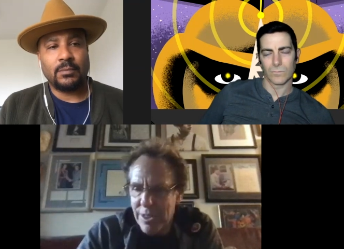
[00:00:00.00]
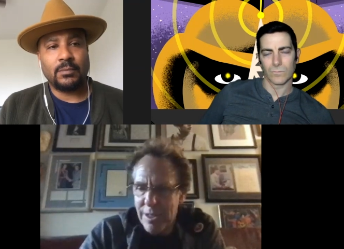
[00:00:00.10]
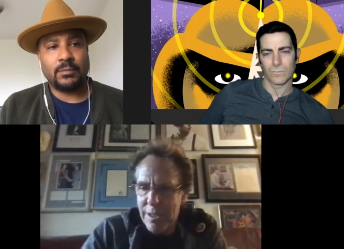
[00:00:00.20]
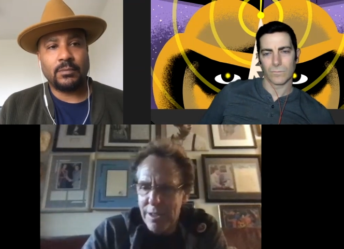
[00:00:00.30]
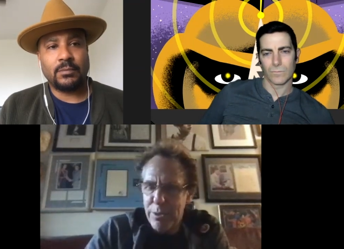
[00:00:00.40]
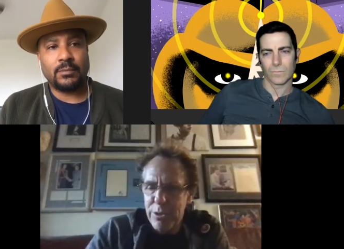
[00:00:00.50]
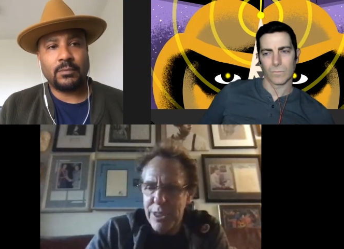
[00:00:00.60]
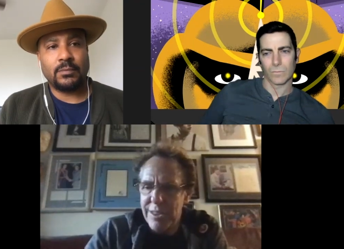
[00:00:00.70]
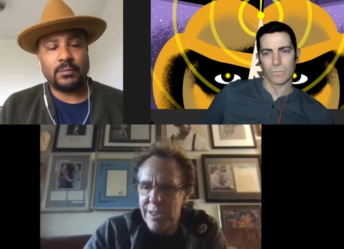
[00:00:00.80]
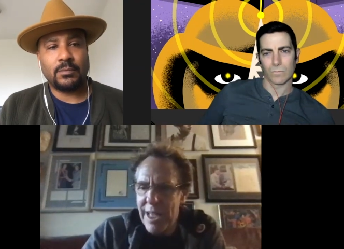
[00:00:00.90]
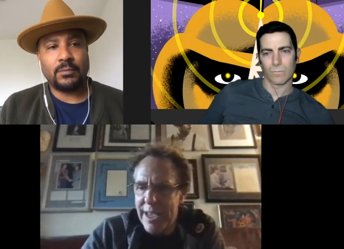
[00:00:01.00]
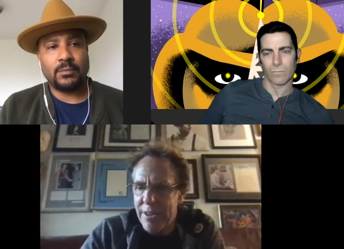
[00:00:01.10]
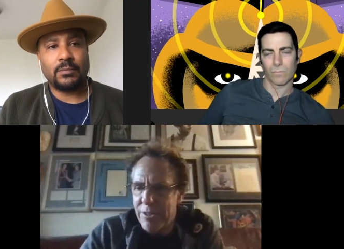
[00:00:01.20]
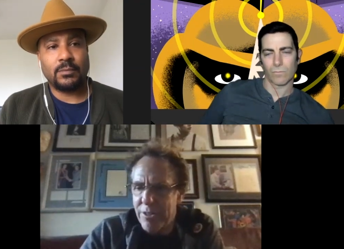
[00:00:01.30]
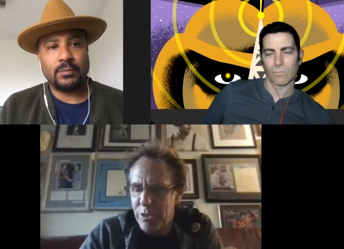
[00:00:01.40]
Speaker 1: uh, producing
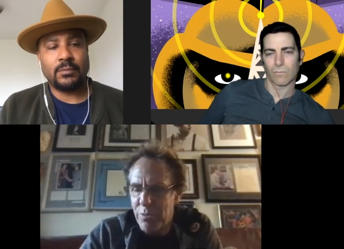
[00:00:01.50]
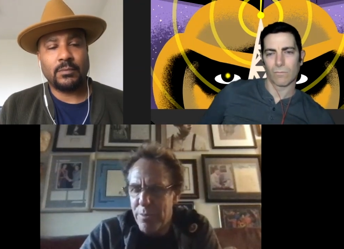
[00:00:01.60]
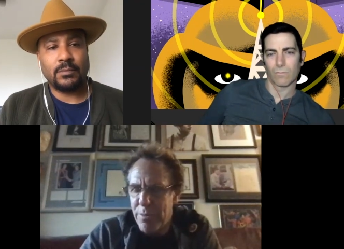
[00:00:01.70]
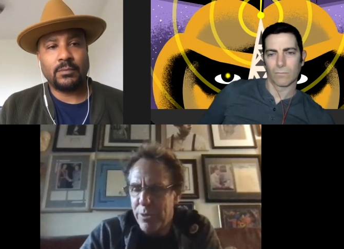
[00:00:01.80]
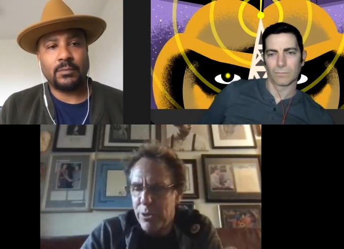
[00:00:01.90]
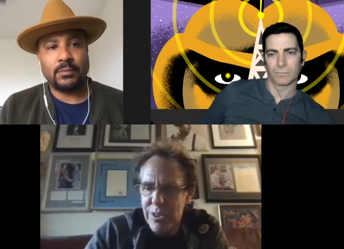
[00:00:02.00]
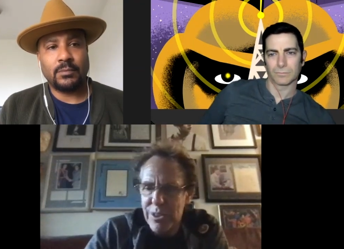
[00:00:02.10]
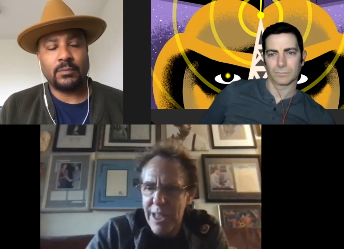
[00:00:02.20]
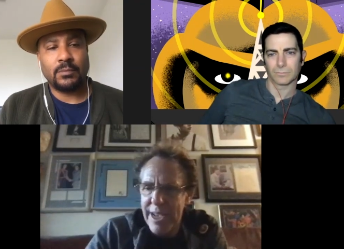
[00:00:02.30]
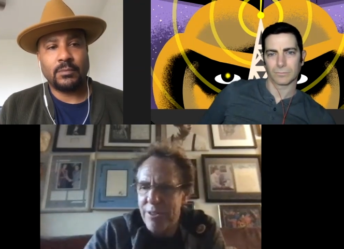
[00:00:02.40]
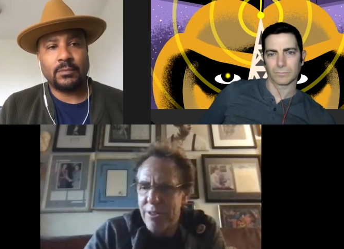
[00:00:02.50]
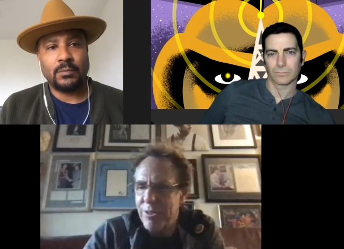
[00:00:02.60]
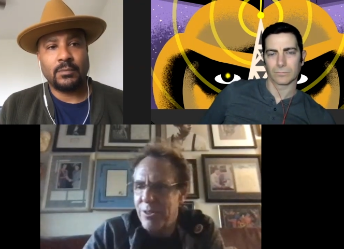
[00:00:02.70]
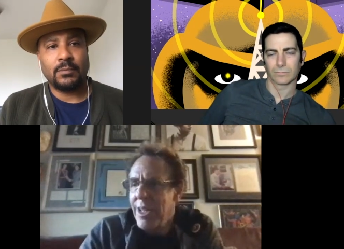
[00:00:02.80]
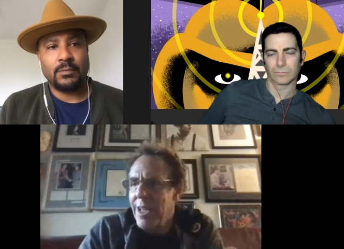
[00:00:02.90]
sliders. I was a writer producer on sliders.
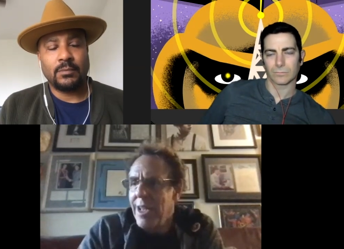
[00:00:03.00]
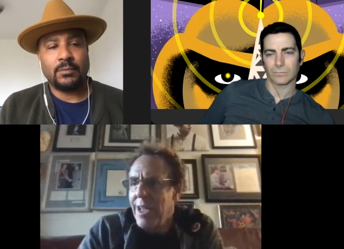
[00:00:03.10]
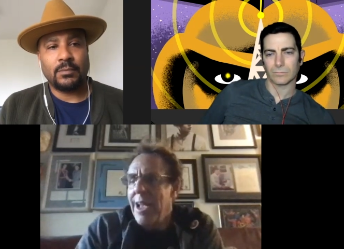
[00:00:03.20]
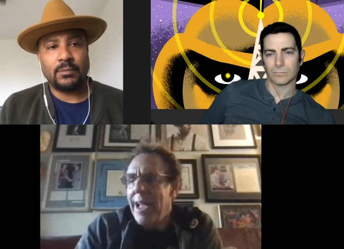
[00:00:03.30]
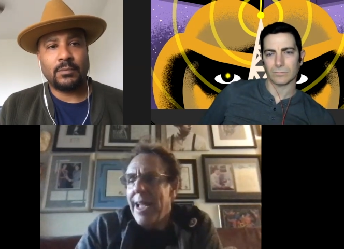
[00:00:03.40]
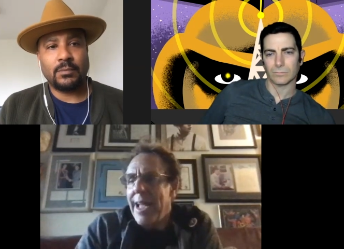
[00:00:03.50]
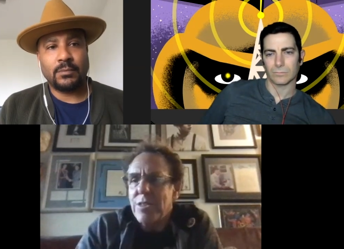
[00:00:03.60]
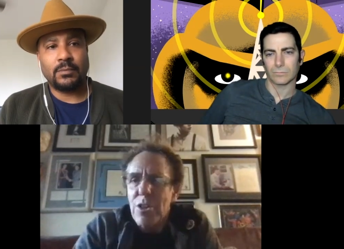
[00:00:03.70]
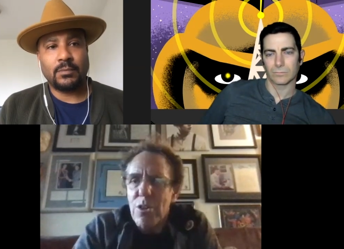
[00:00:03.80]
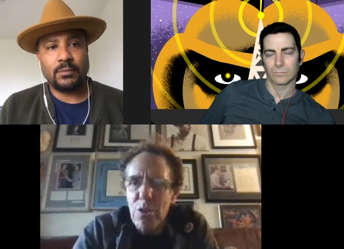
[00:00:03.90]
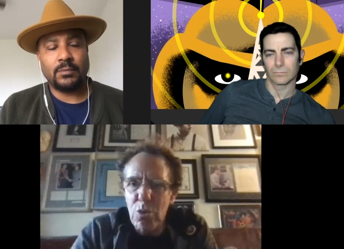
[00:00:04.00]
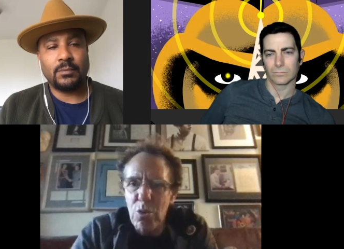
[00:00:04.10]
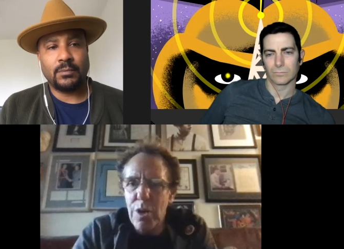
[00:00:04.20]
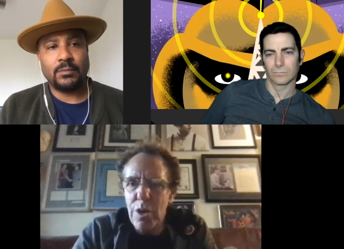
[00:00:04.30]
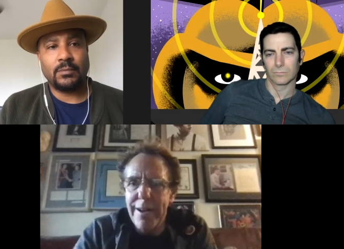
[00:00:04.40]
And
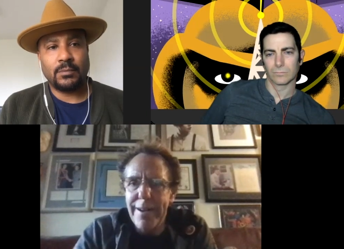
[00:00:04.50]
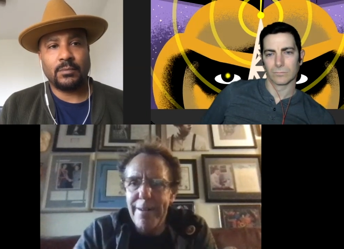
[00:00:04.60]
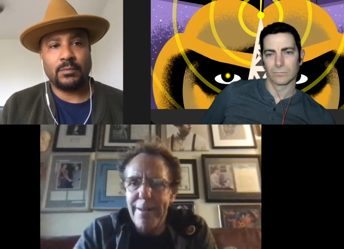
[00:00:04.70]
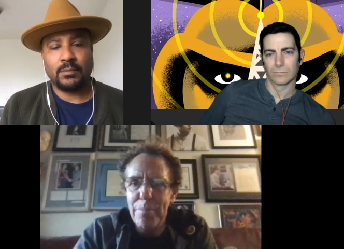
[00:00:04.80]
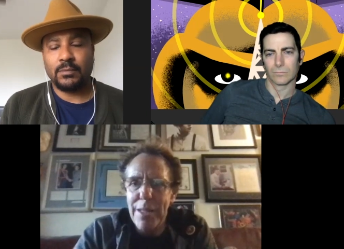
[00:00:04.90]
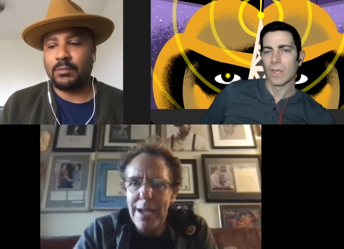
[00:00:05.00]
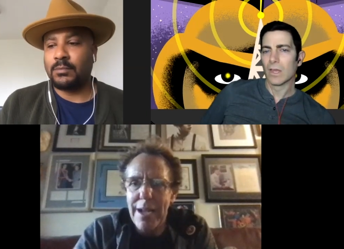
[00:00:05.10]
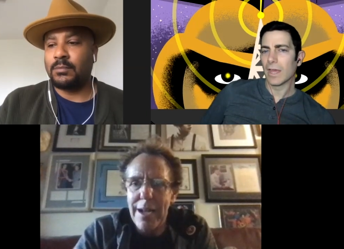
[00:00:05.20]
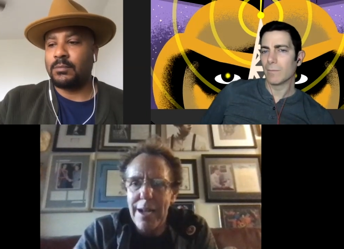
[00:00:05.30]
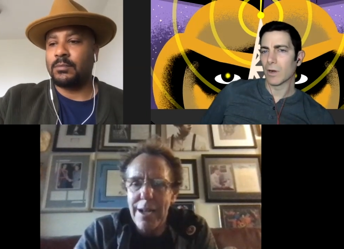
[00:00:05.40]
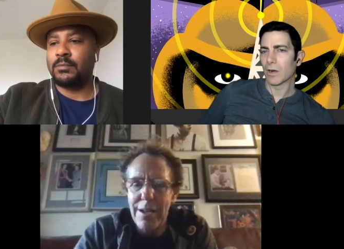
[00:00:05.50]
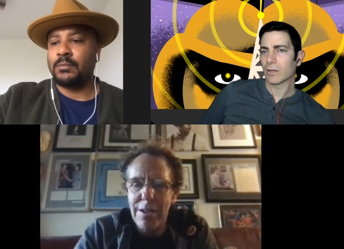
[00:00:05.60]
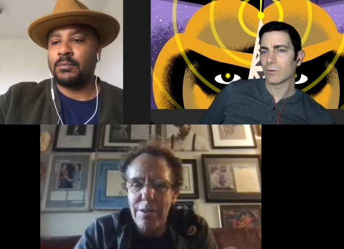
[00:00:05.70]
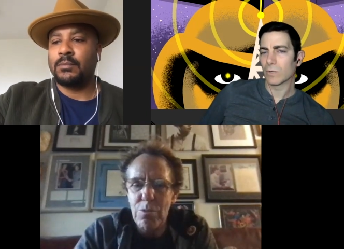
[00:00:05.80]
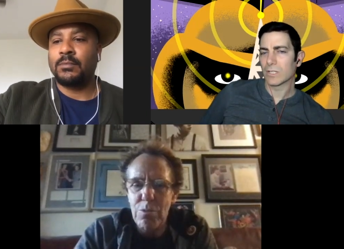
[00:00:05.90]
so um, hey, Marc,
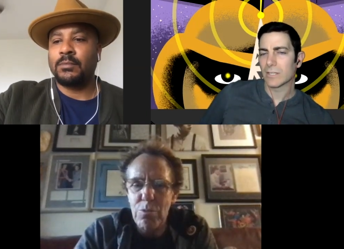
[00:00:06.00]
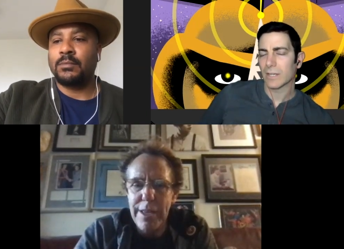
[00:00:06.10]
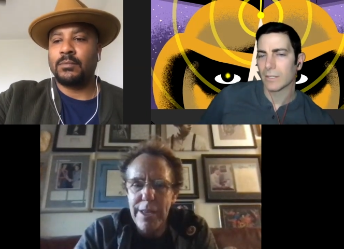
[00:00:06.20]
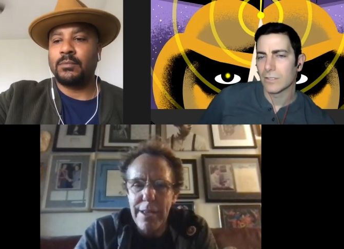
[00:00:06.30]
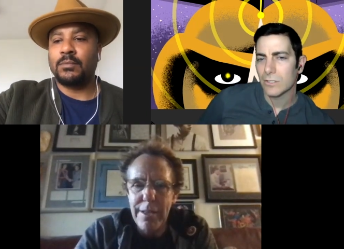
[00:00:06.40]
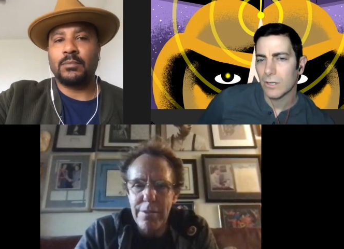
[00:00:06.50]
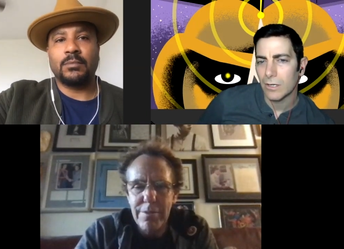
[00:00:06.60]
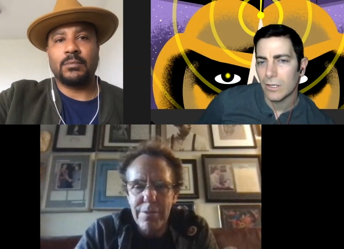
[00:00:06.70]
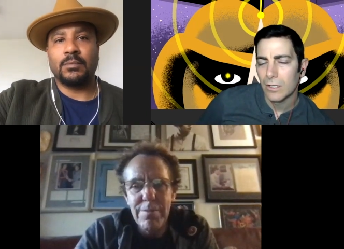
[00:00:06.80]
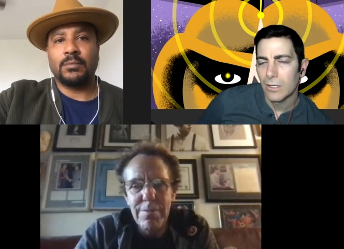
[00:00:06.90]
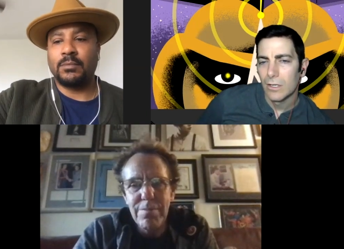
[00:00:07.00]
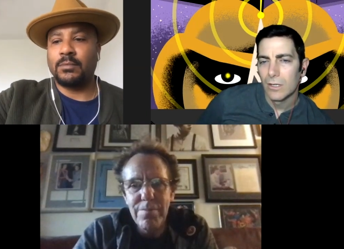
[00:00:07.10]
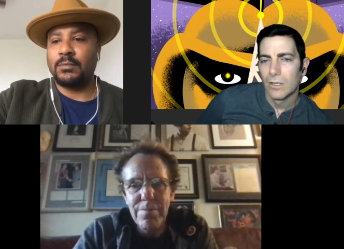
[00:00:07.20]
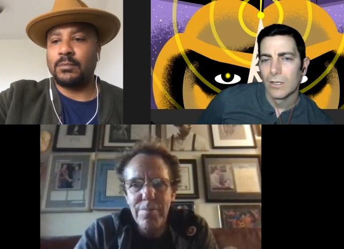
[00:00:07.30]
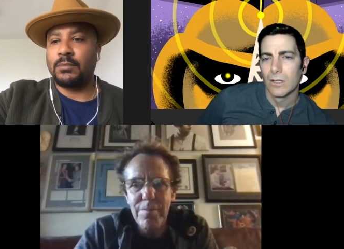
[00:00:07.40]
uh,
Speaker 2: one second. Marc, one second.
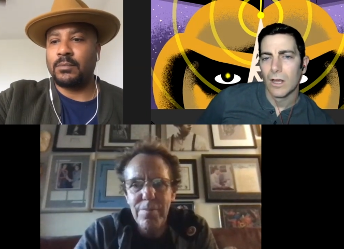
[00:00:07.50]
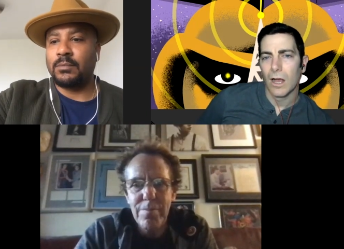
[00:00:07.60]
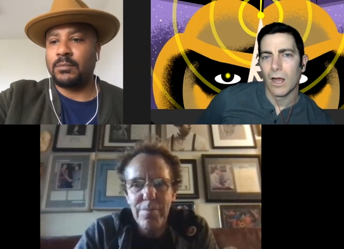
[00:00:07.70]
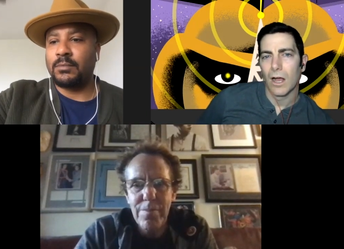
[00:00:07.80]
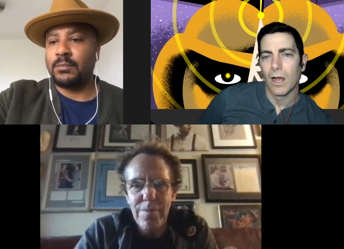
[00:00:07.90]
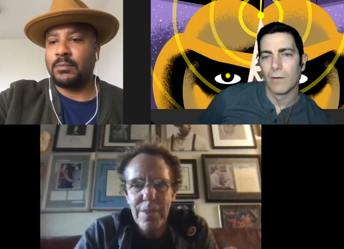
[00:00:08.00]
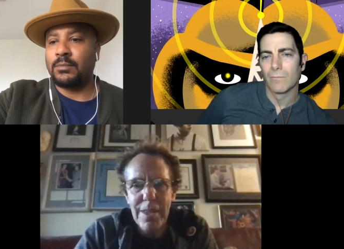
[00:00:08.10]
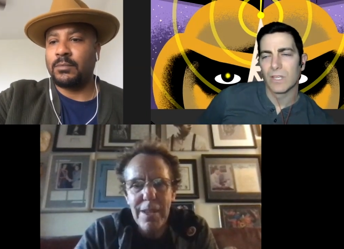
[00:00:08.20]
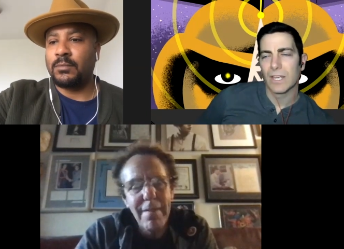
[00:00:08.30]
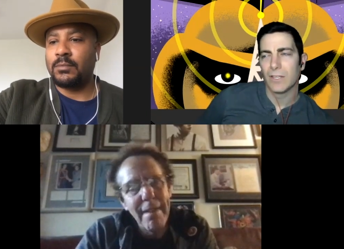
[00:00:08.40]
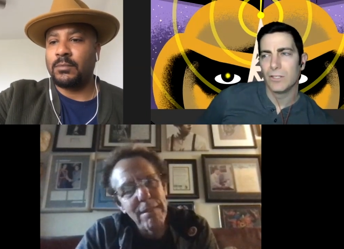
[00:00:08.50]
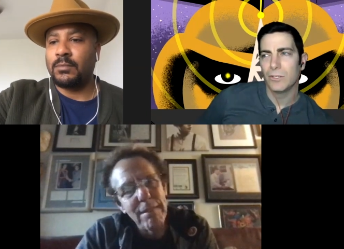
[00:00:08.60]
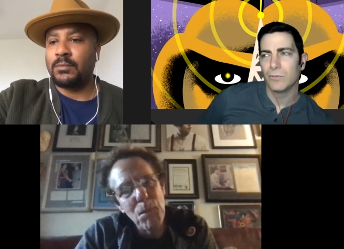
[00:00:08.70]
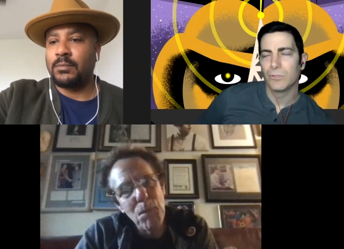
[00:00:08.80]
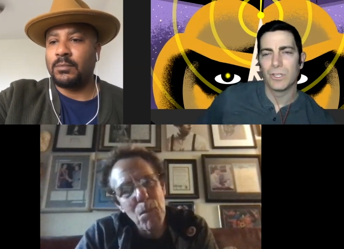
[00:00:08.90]
Sorry. Um, can you,
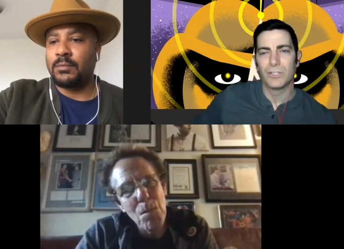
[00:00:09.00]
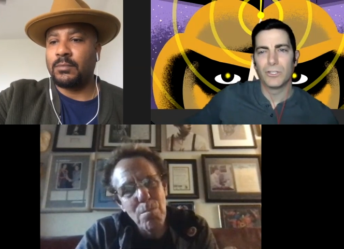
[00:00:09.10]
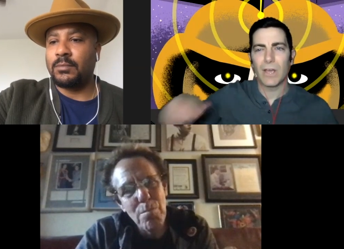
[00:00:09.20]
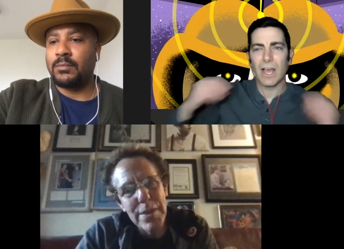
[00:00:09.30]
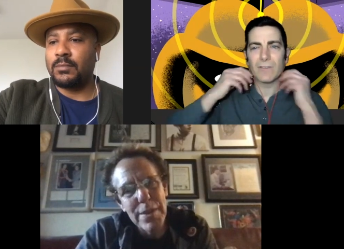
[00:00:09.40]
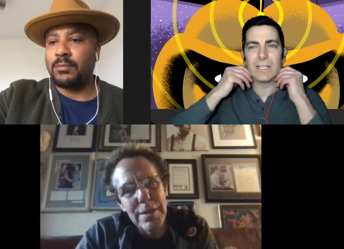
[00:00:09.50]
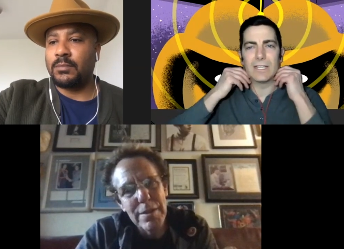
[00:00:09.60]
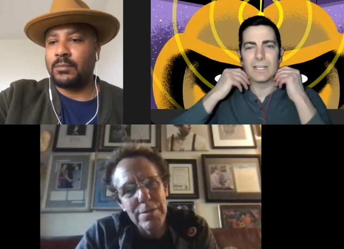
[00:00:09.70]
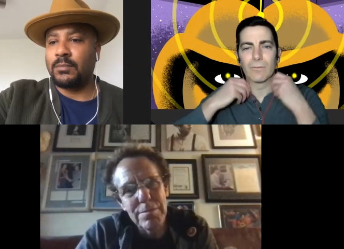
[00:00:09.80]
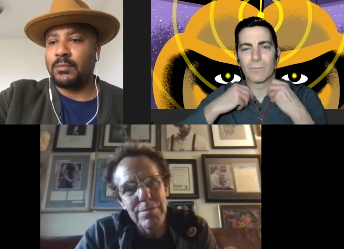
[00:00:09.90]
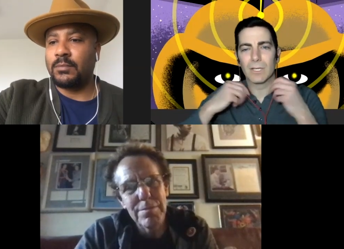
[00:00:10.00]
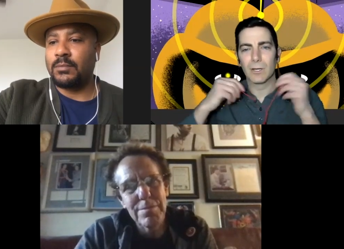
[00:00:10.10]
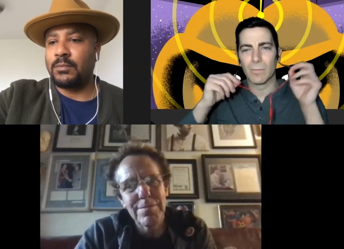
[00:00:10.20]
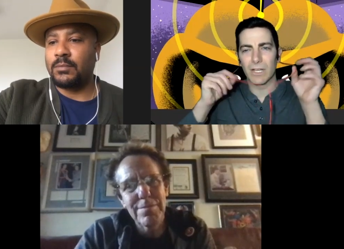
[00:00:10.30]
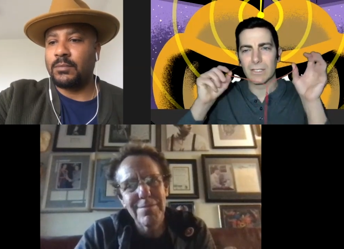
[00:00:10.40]
um, can you, you have any ear? You
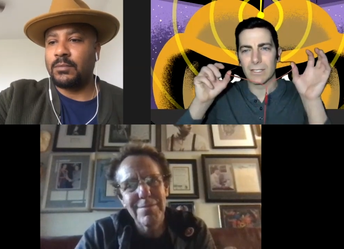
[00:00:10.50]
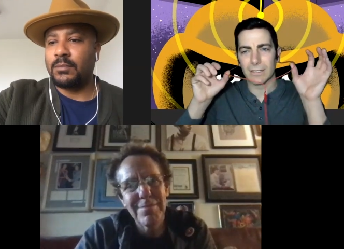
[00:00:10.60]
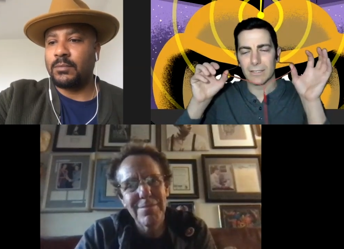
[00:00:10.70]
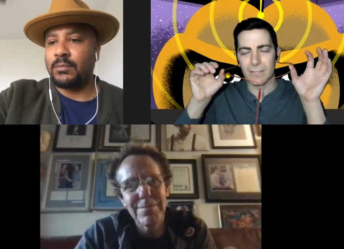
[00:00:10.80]
have any ear?